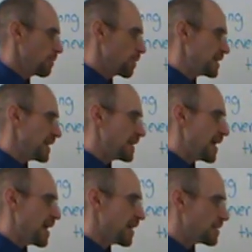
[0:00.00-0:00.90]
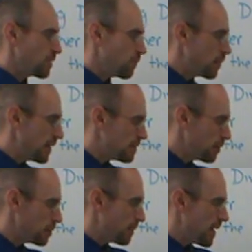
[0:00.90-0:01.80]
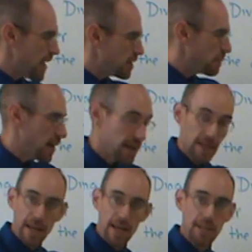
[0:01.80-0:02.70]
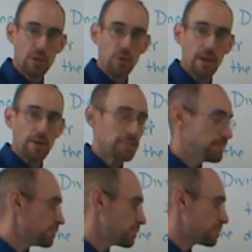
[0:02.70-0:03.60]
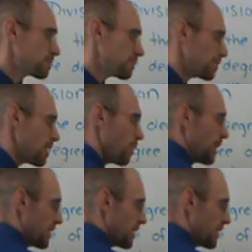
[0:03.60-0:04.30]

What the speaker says: We're going to take that x, and what do I have to multiply x by to get x squared? We